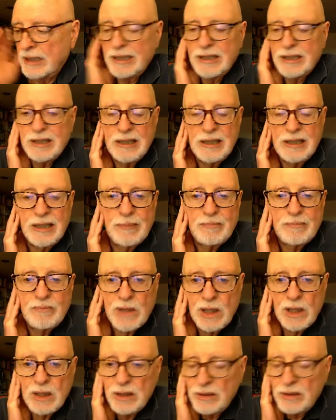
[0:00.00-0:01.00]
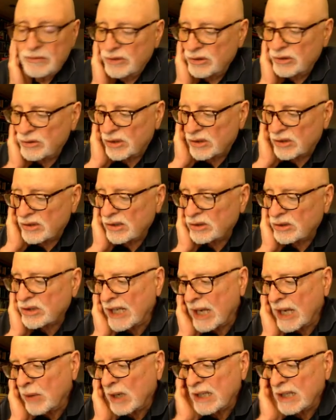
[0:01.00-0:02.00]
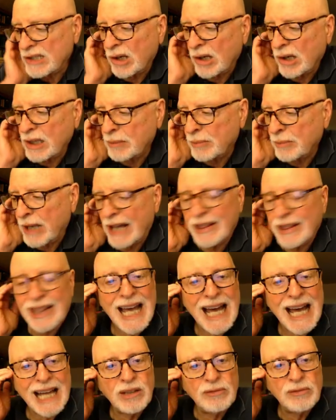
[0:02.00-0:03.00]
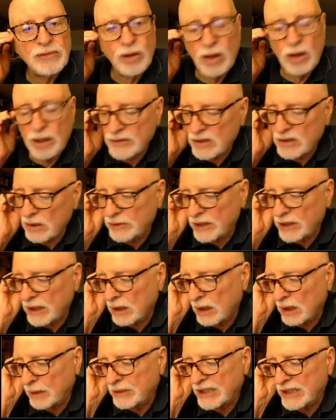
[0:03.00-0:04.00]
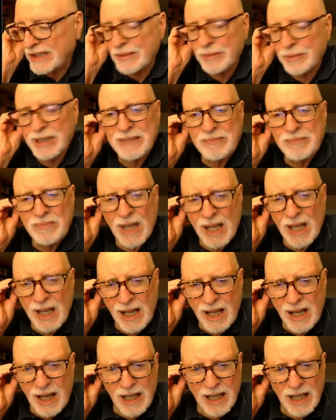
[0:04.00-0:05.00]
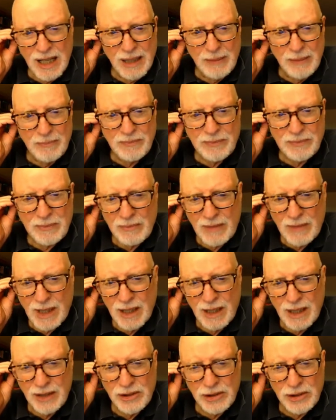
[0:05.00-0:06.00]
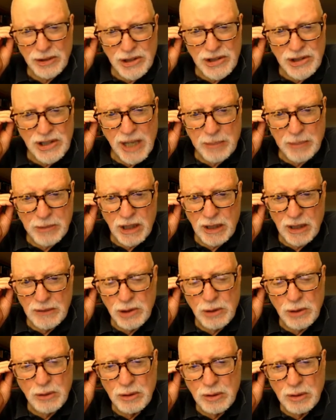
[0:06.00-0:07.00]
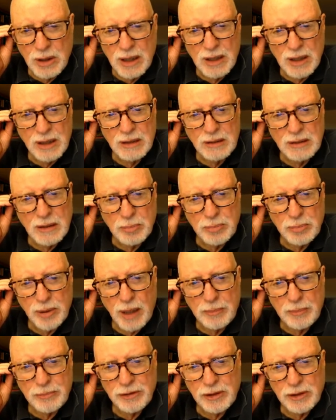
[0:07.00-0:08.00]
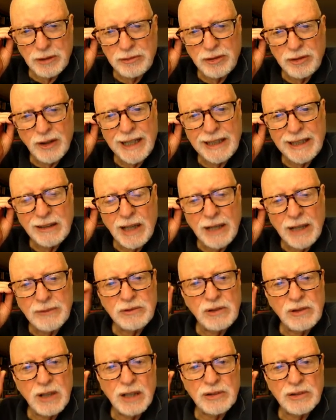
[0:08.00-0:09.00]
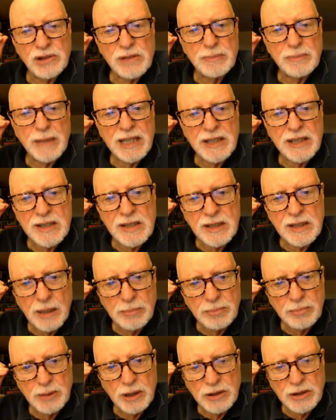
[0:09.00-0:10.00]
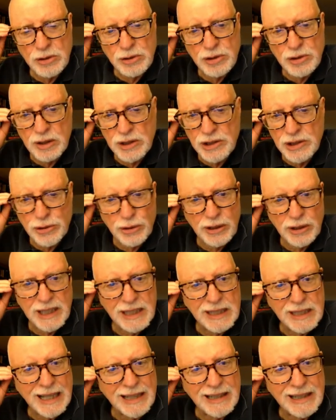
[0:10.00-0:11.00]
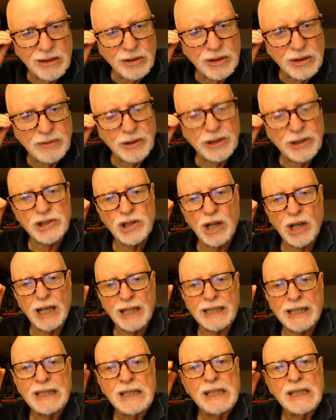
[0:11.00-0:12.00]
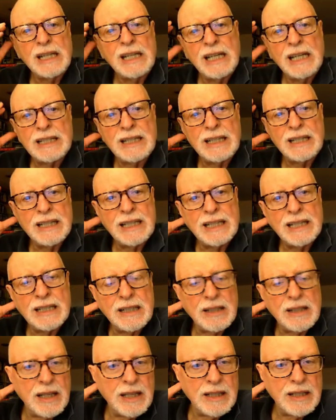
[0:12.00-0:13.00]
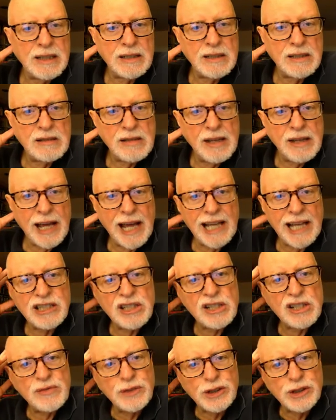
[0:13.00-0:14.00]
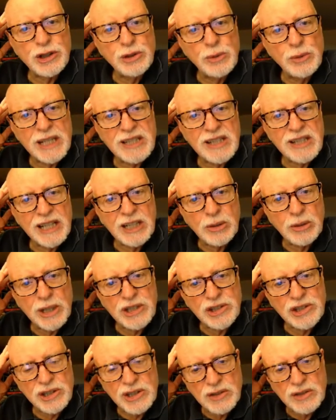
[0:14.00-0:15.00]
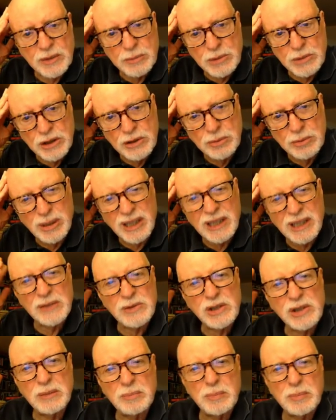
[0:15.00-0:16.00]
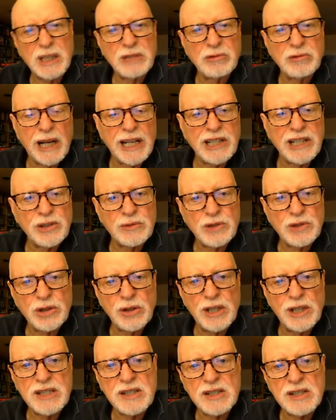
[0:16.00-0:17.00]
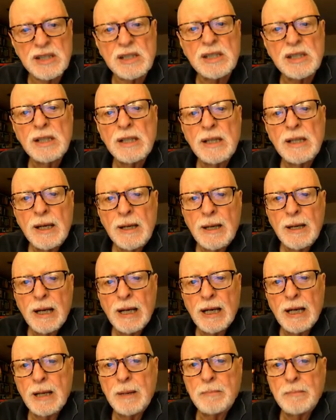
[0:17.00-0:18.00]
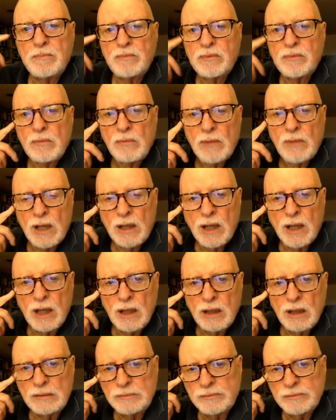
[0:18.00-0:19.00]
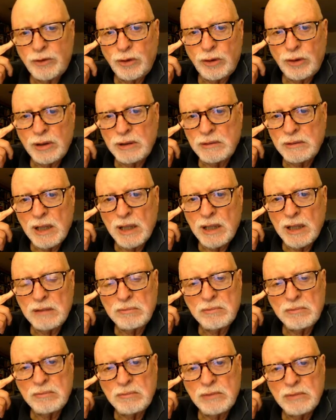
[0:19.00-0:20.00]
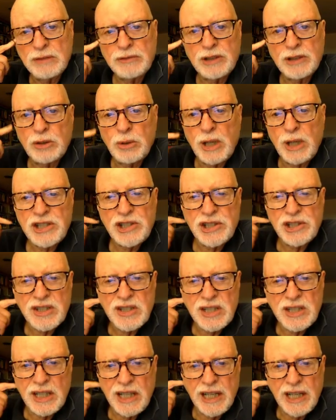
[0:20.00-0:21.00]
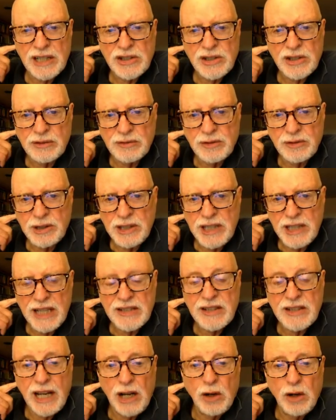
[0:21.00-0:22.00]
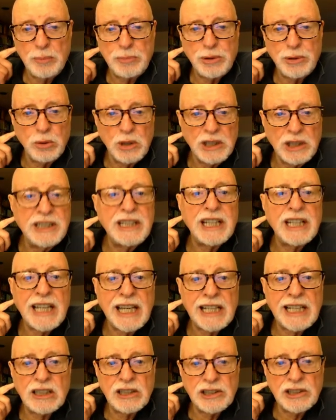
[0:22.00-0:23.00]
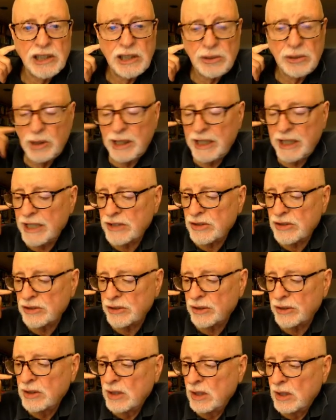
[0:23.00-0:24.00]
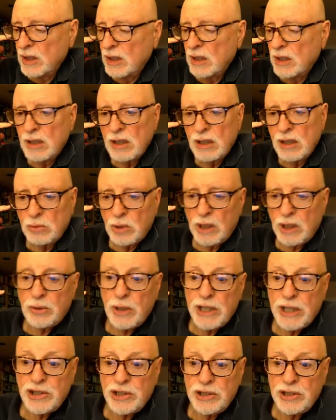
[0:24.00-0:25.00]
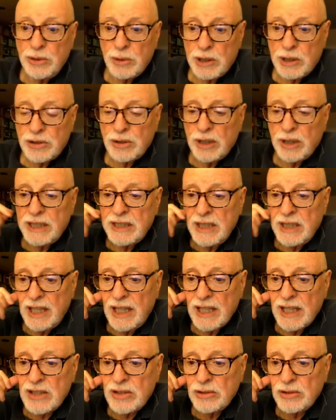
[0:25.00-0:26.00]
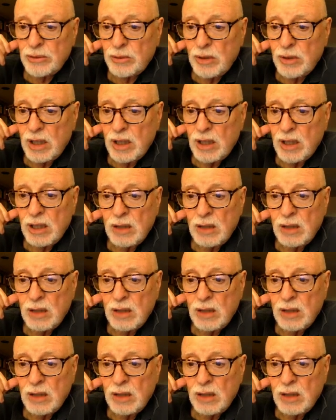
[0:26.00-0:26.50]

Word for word: in the uh, in the future. So today I want to talk about that, the fall of Soviet communism. And um, on Thursday, I'm going to give you a, uh, a prompt for a final. I've, I just made this up. Uh, you should enjoy it. Uh, it looks very jolly. And, and it asks for two essay questions from you, but it gives you a big range of choices um, um, for uh, different questions to answer for the essay. I hope you will indicate clearly what answer, uh, what question you are trying to answer uh,